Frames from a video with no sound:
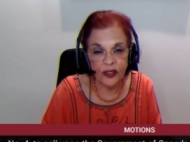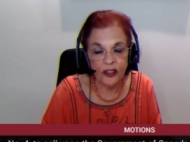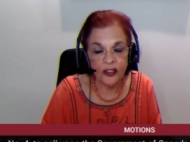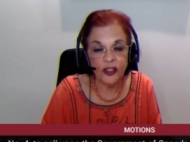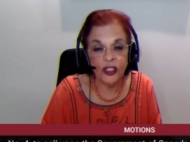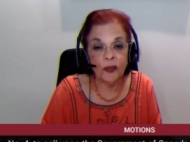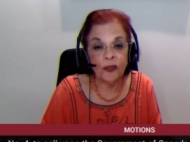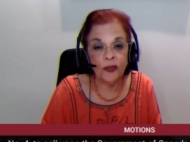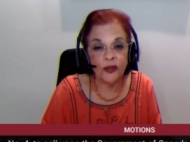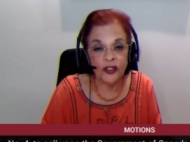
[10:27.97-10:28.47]

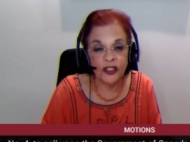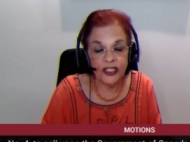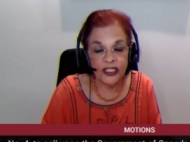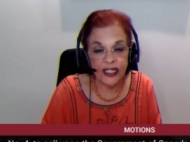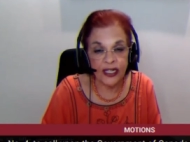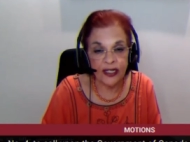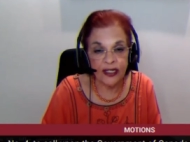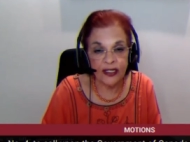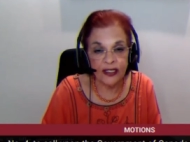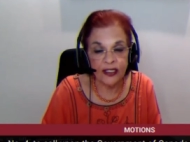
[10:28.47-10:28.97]
to
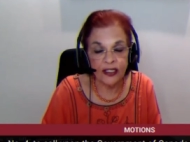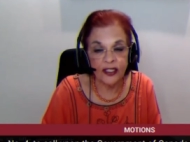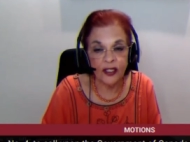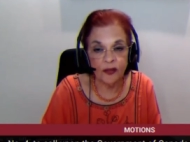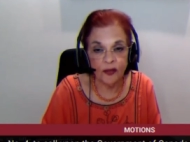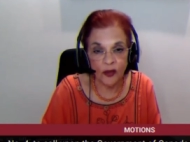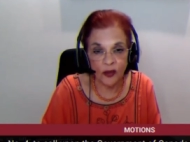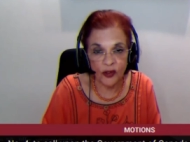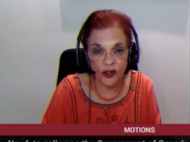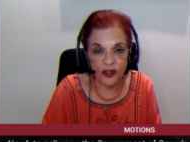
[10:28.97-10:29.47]
protect the
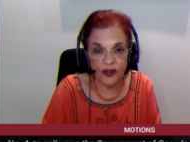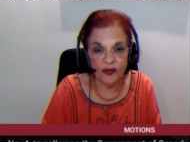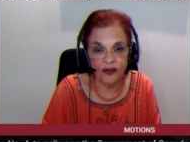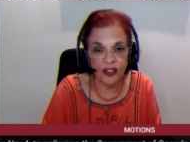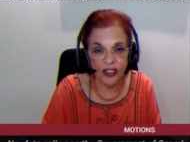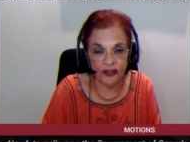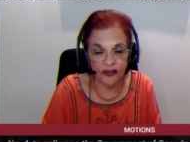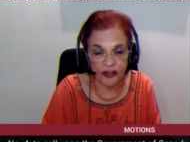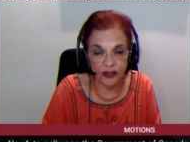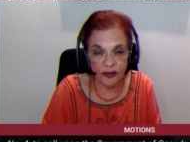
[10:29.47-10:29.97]
most
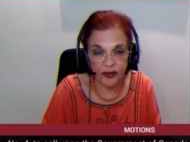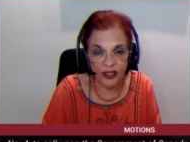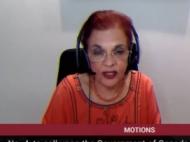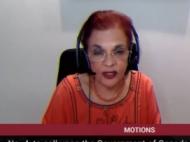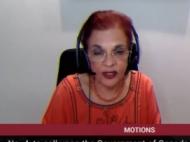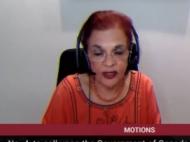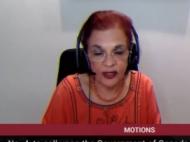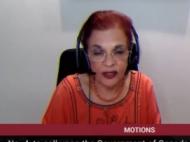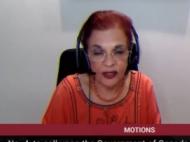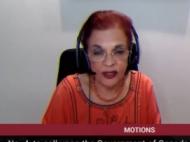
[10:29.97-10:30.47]
vulnerable.
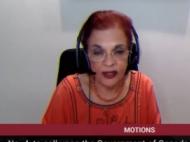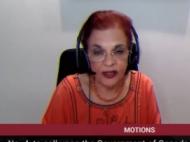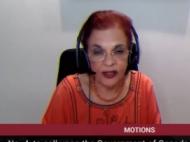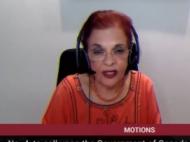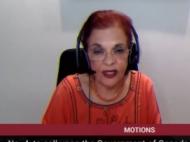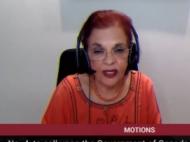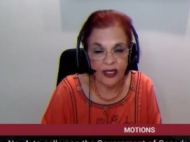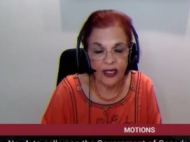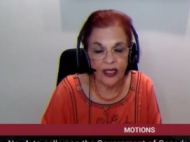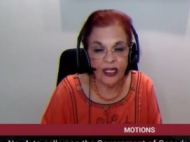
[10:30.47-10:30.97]

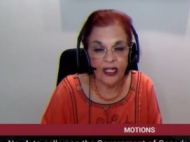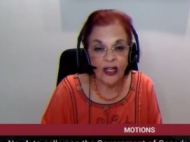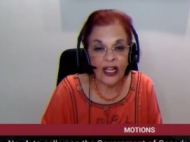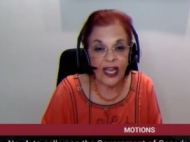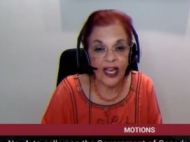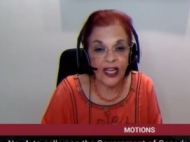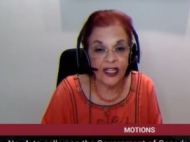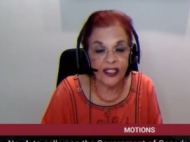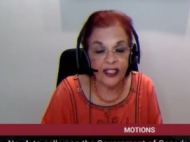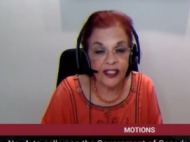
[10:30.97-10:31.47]

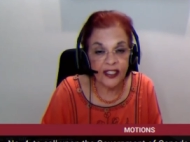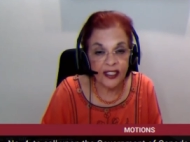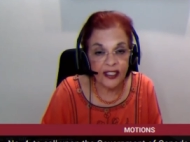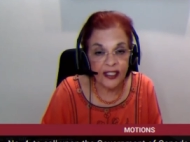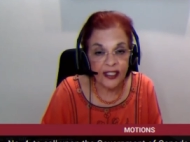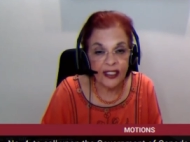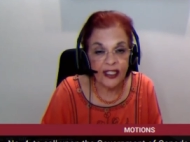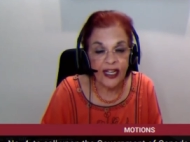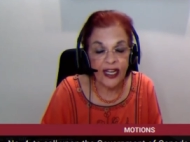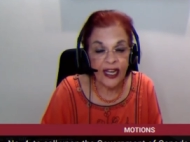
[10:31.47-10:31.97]
Canada
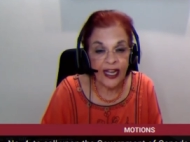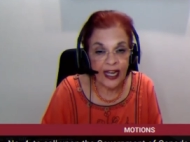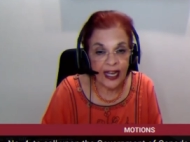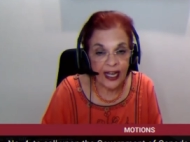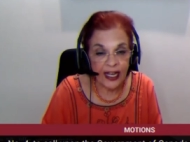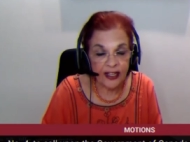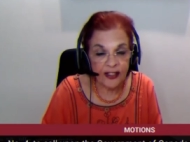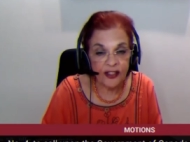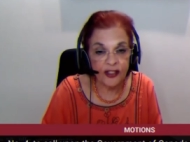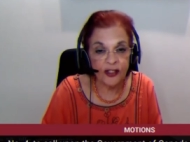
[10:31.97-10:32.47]

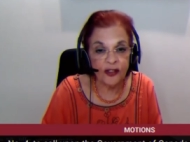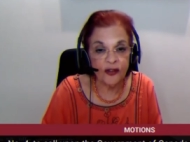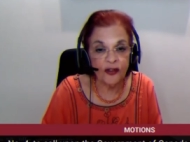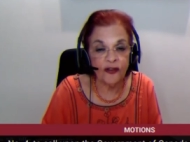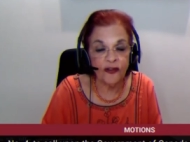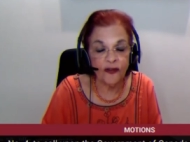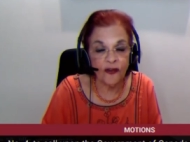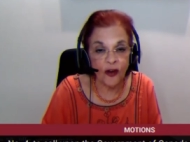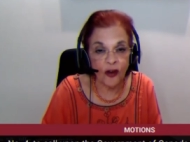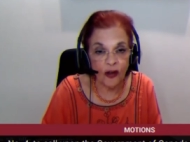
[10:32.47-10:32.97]
has to
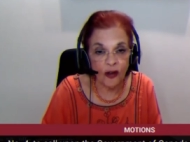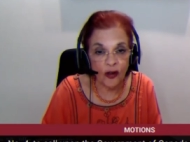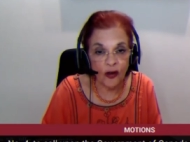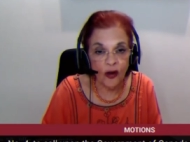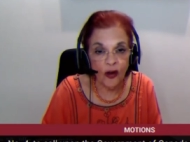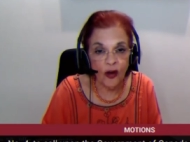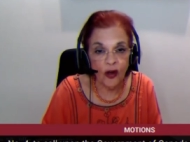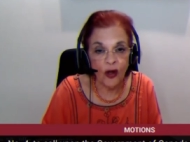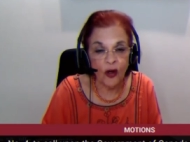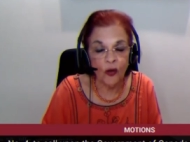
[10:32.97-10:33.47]
follow
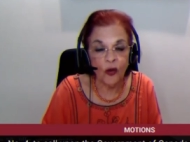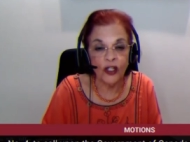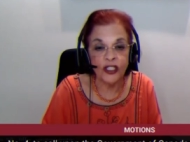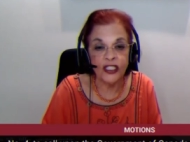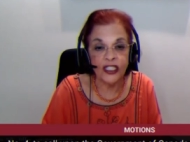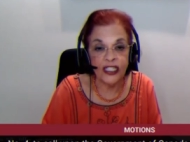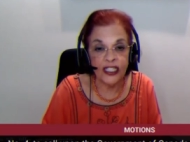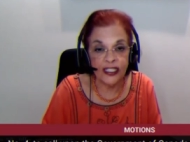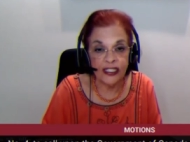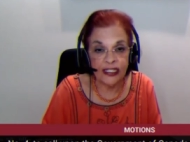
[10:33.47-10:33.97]
what
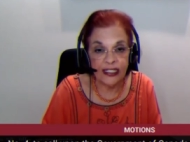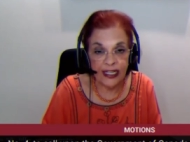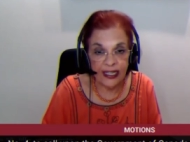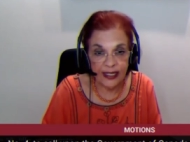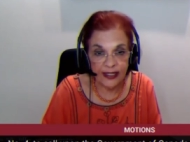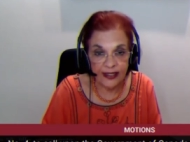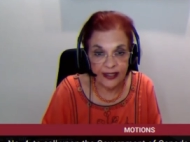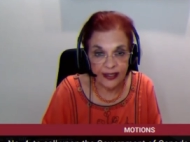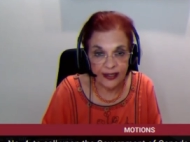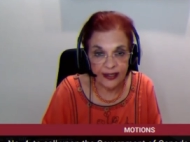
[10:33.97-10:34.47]
it
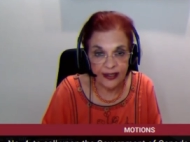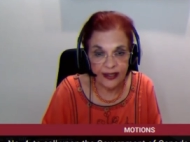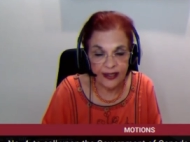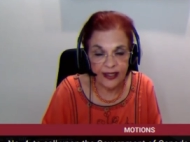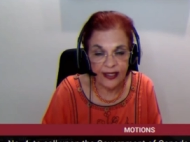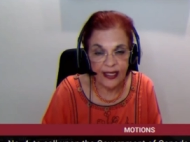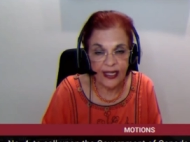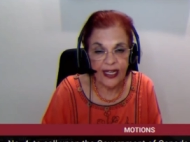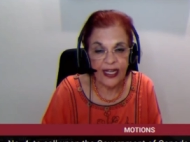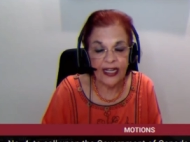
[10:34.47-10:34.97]
led.
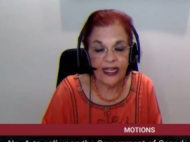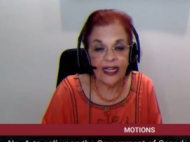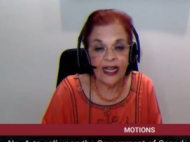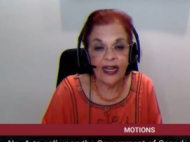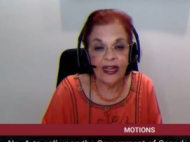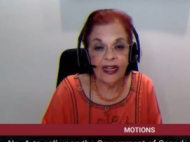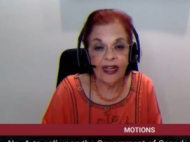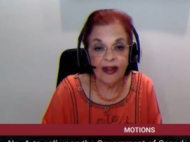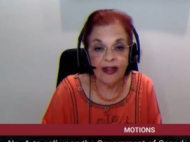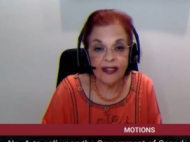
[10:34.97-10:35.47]
And
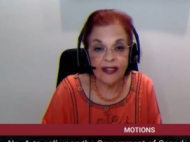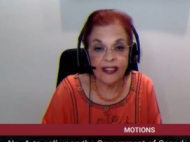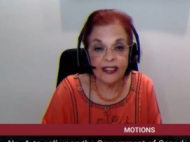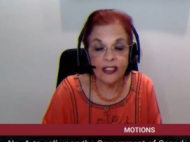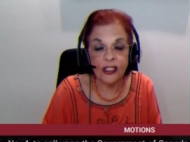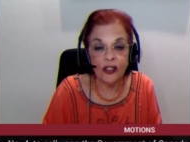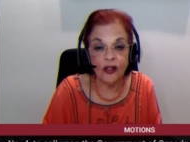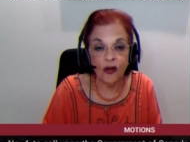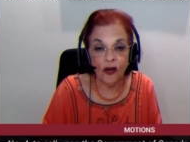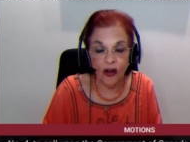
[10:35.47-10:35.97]
I
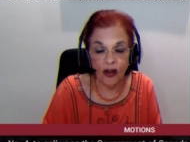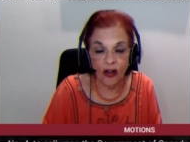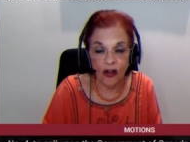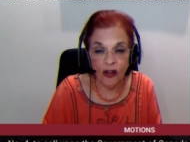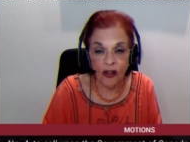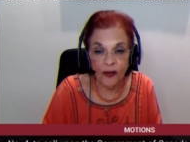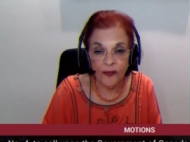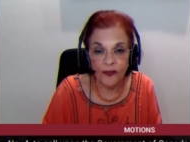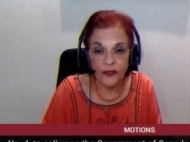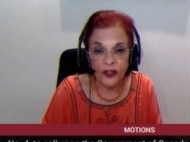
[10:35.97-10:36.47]
ask you
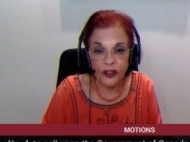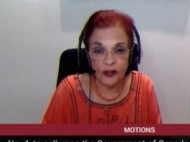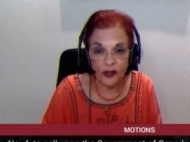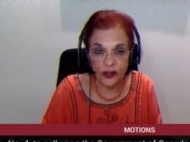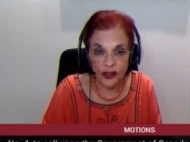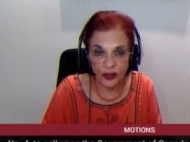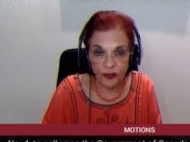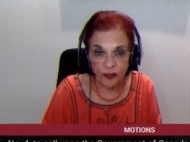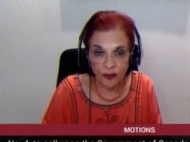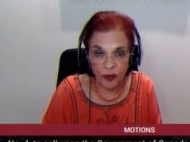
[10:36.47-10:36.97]
all to
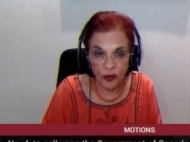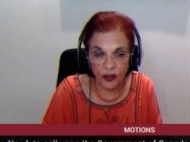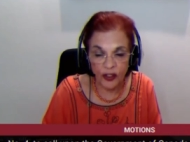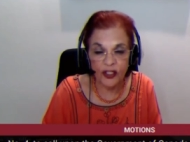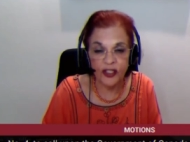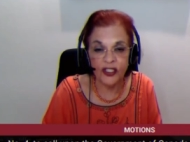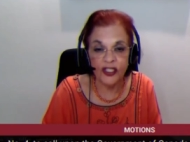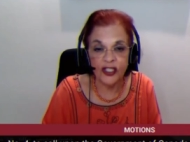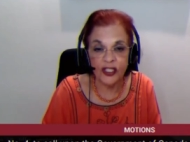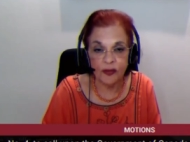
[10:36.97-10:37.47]
support
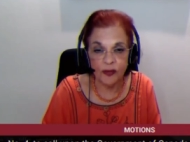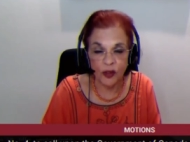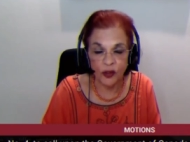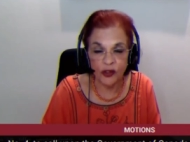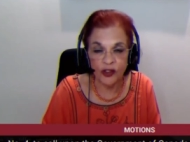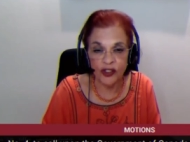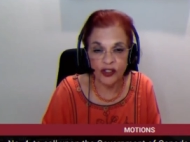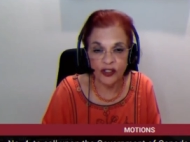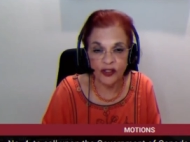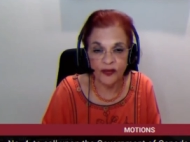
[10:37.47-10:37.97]
this
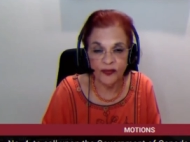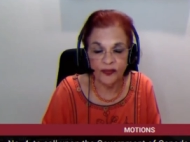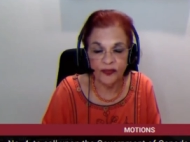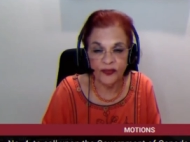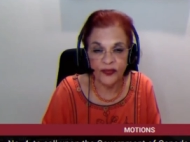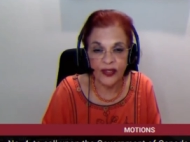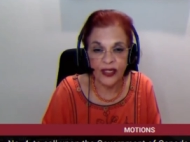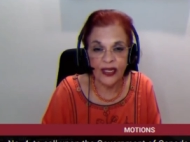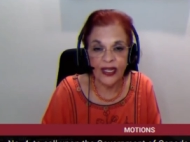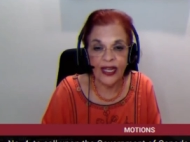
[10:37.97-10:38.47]
motion
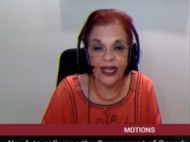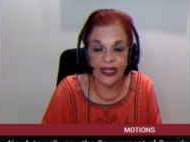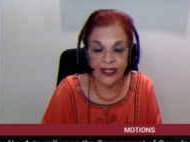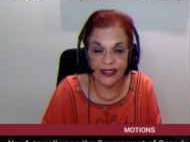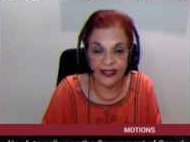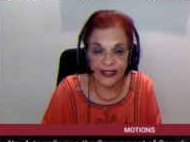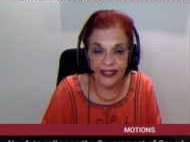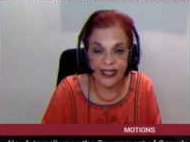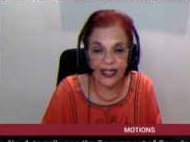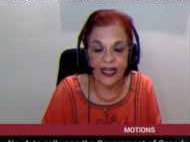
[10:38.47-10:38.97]
and
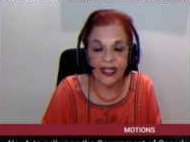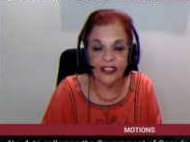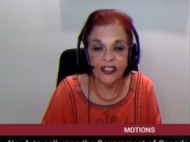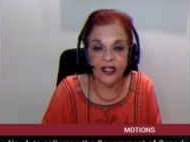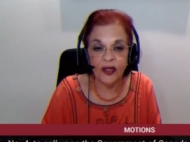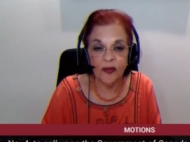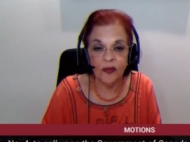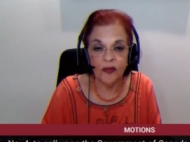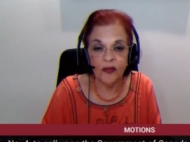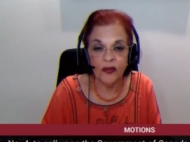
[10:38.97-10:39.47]
stand
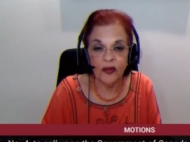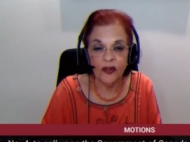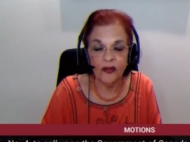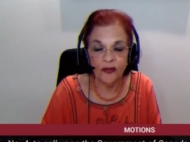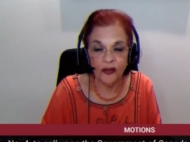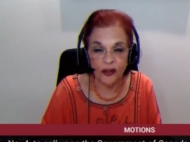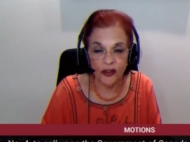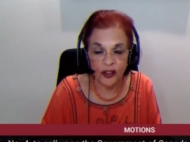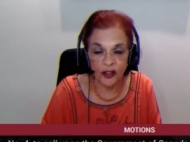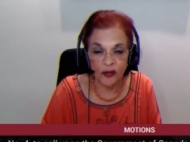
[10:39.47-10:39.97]
up
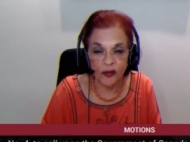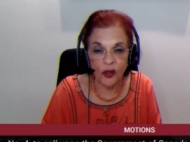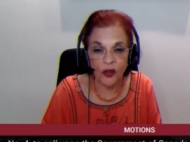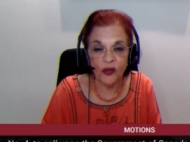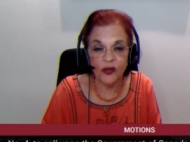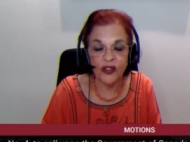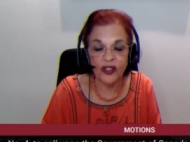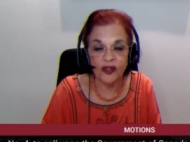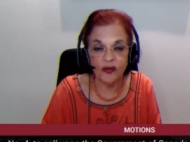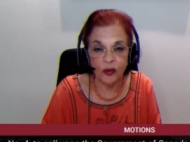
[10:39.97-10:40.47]
for the
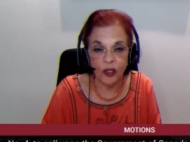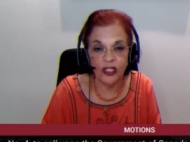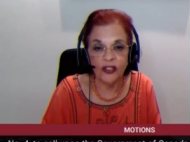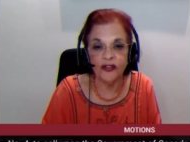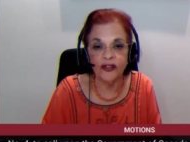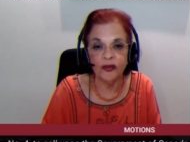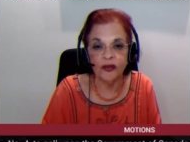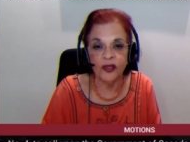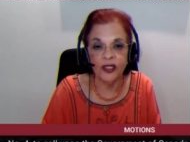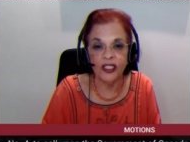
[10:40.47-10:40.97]
most
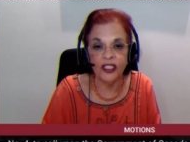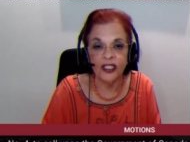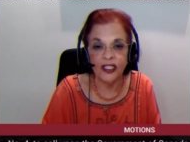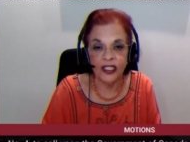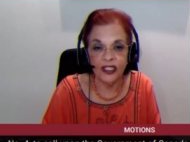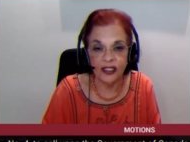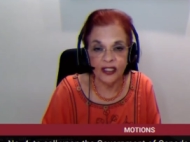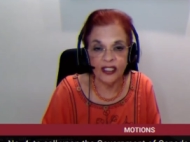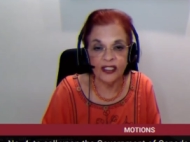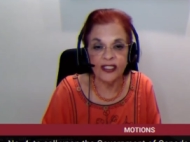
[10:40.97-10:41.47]
vulnerable
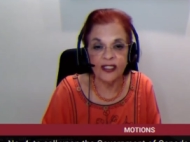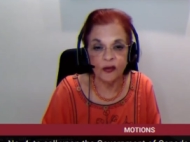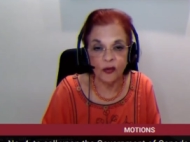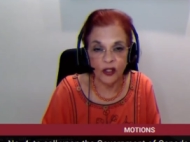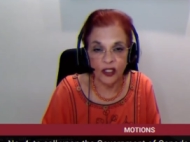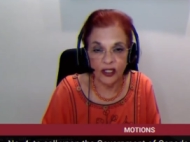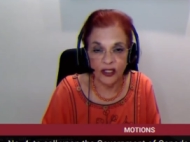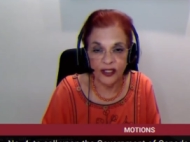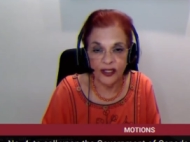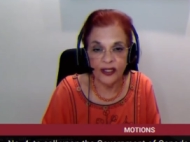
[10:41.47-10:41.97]
in this
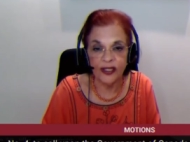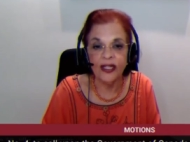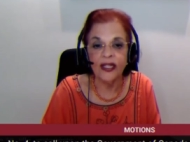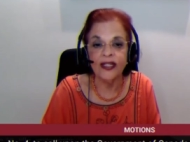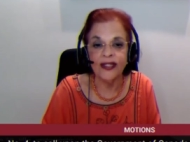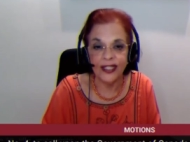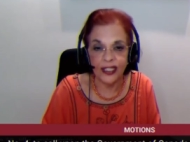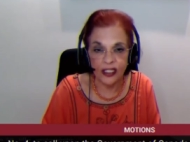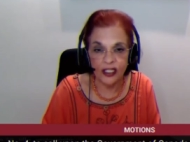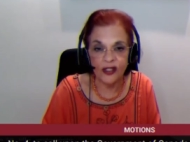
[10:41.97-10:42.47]
world.
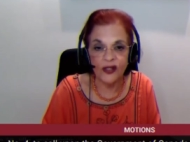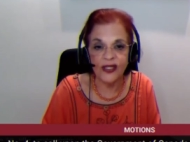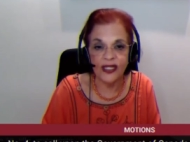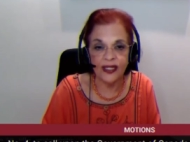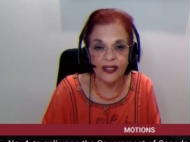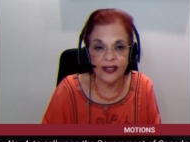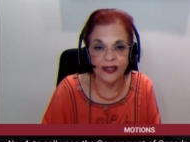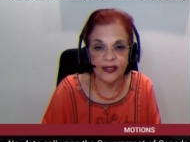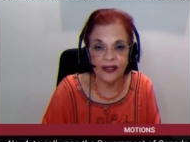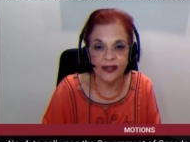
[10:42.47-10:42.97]
Thank you,
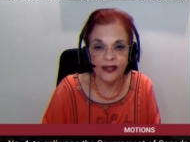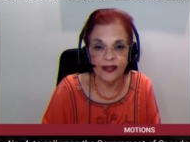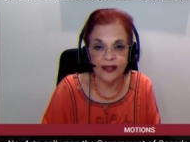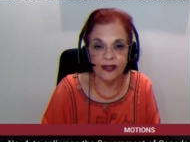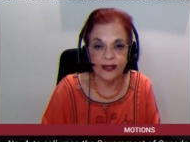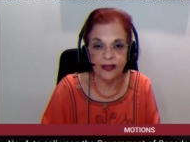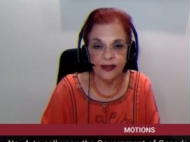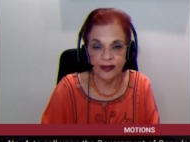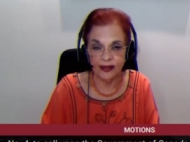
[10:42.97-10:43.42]
Senators.